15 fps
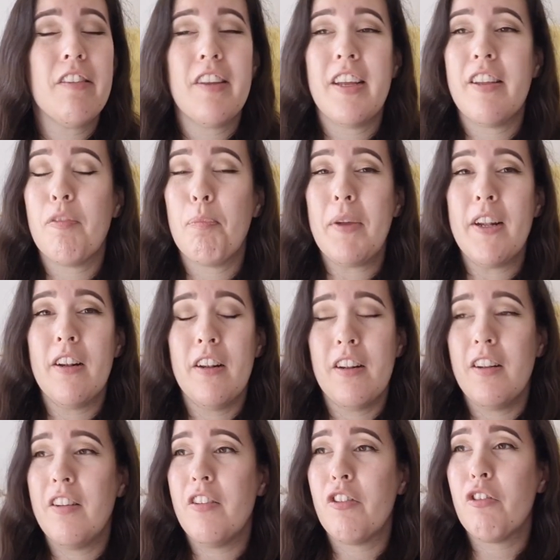it has been
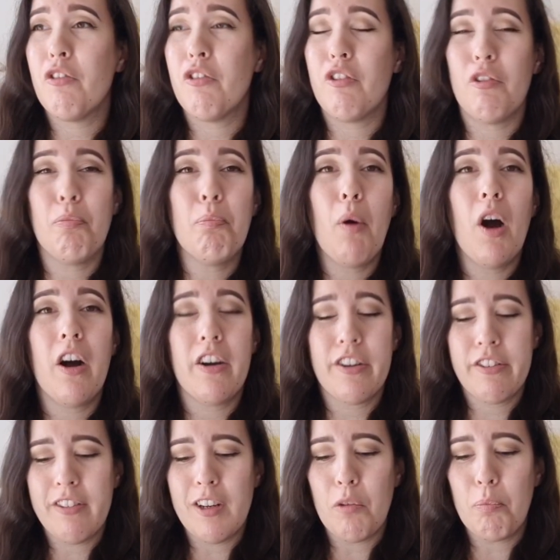sort of
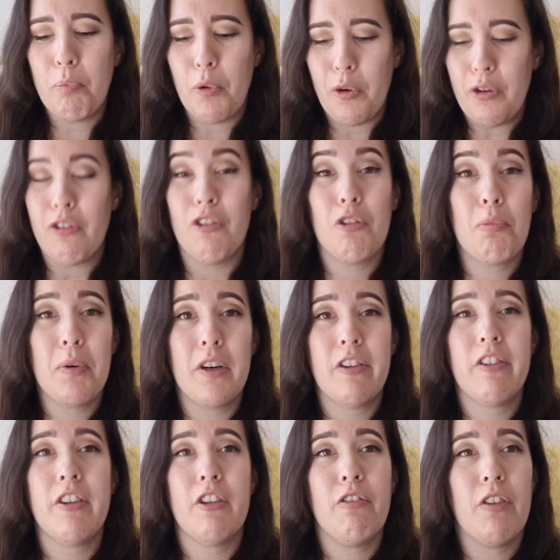partially boiled,
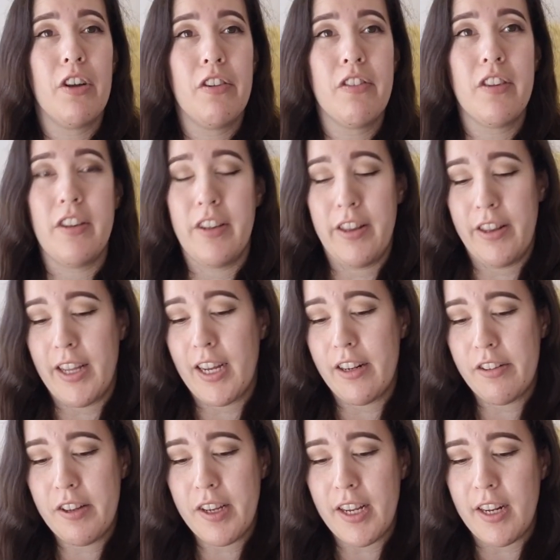partially roasted in that
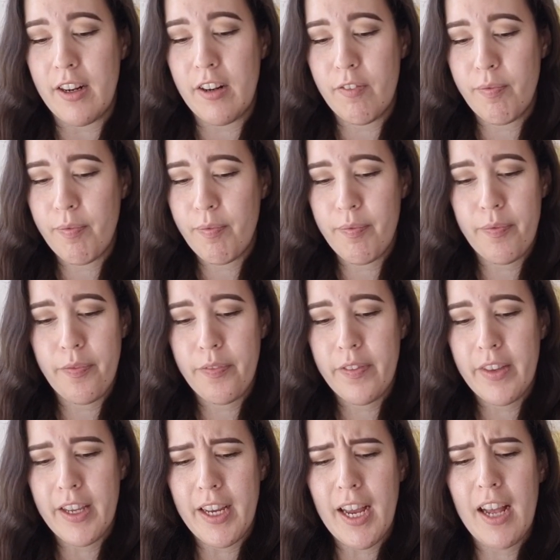tin,
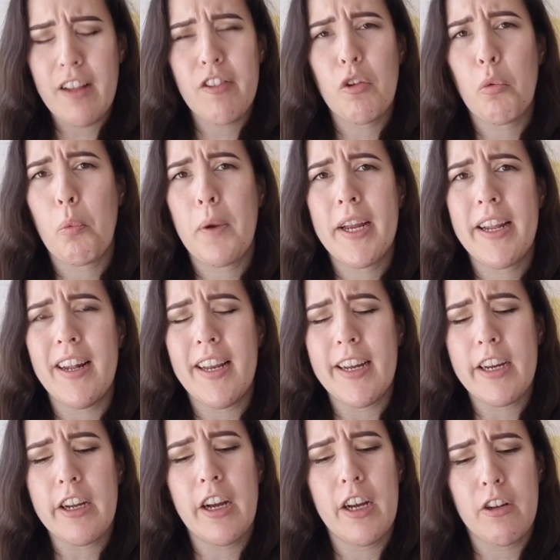it has a weirdly
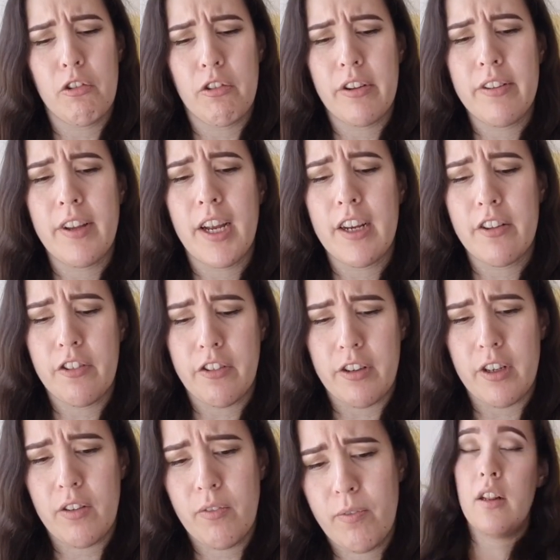curdled texture.
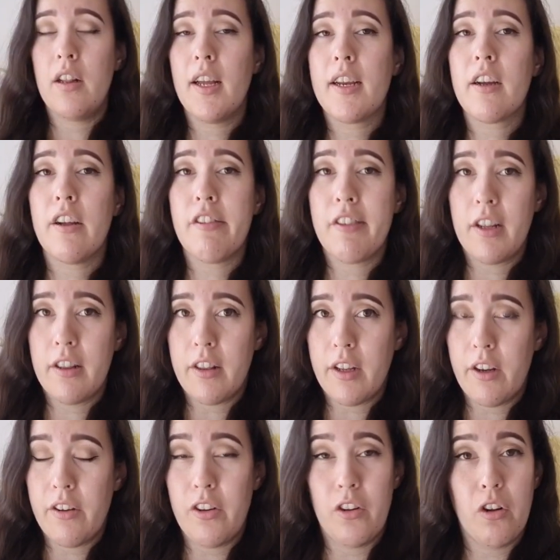Like I said
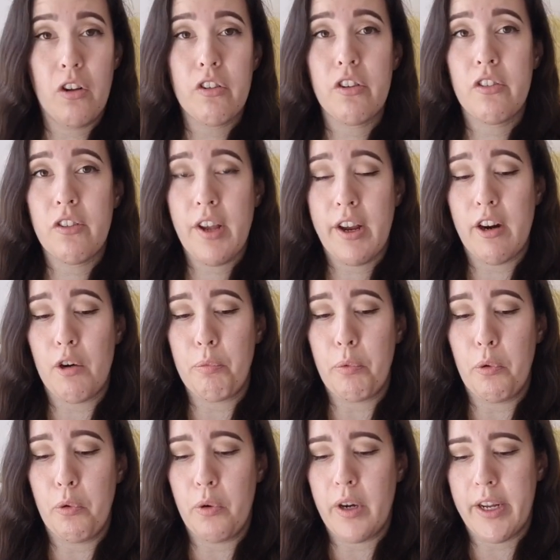though, not
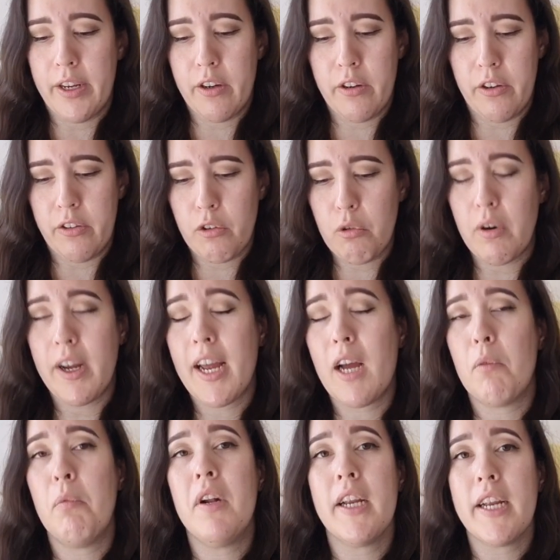terrible. I could quite
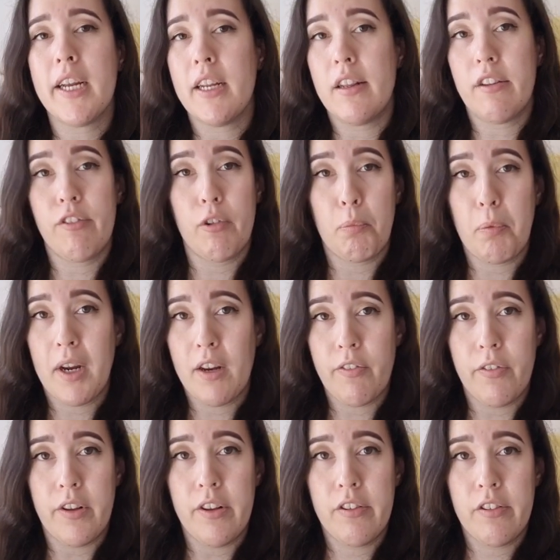happily eat this for
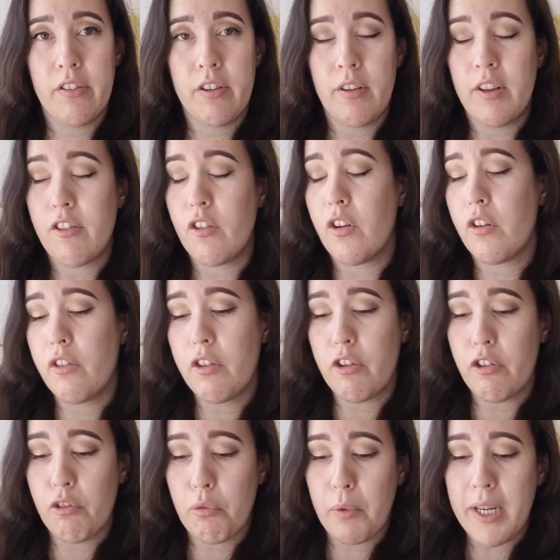breakfast. It's not too
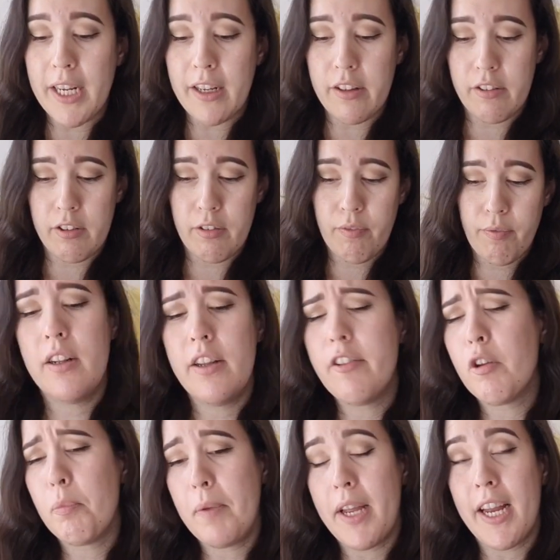sweet. Little
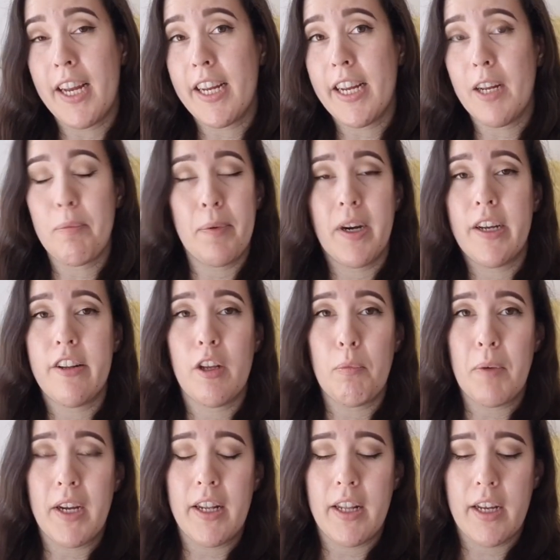bit eggy, but I don't
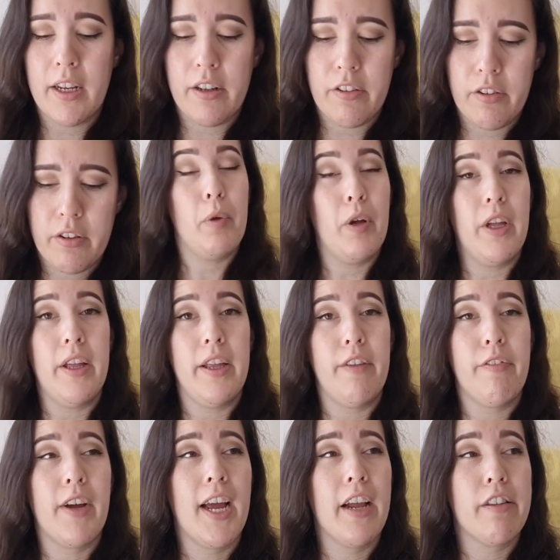mind that. But if
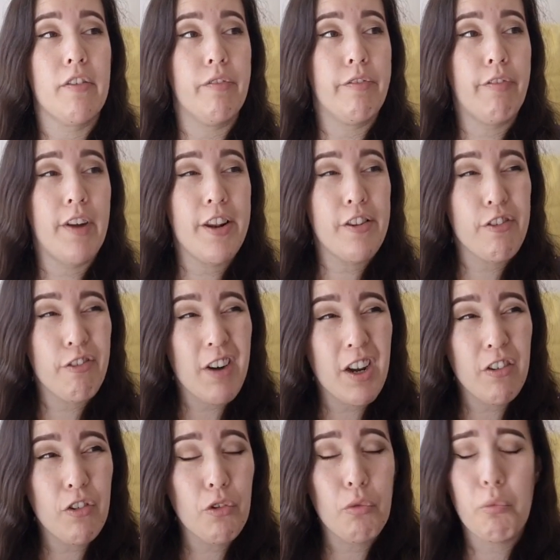I had some friends
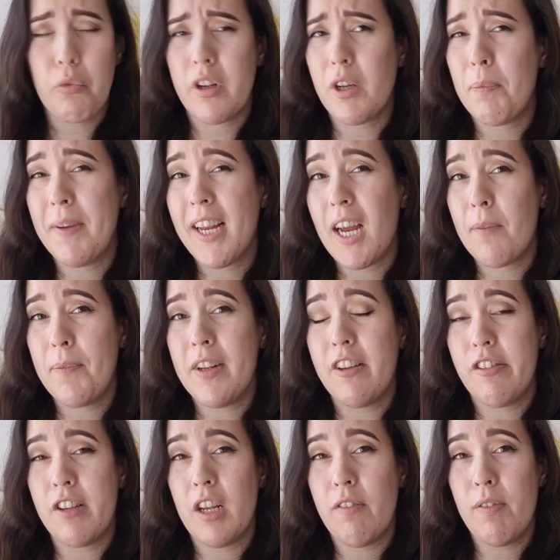around, would I be happy to
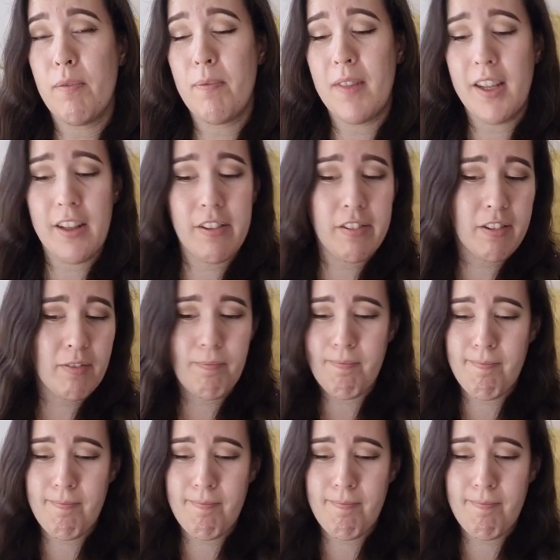serve them this?